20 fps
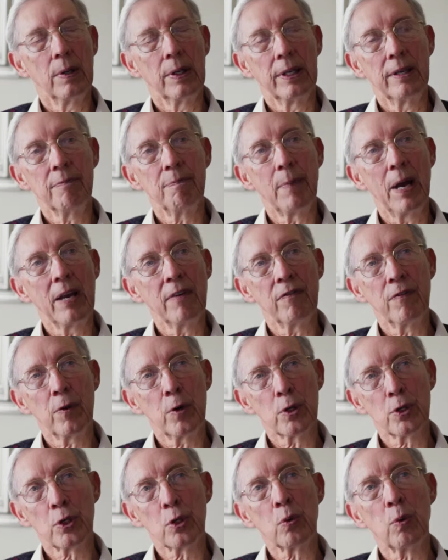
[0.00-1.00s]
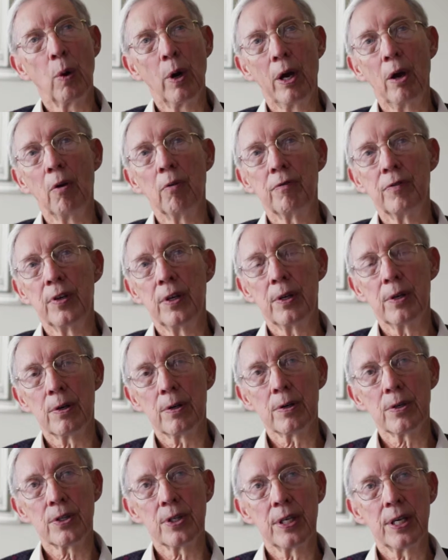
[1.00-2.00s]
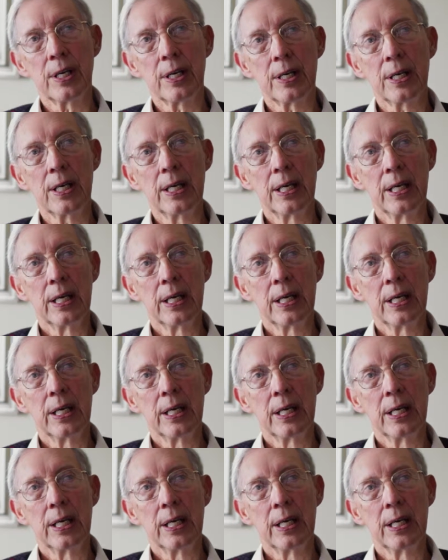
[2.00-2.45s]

lived my first 12 years there,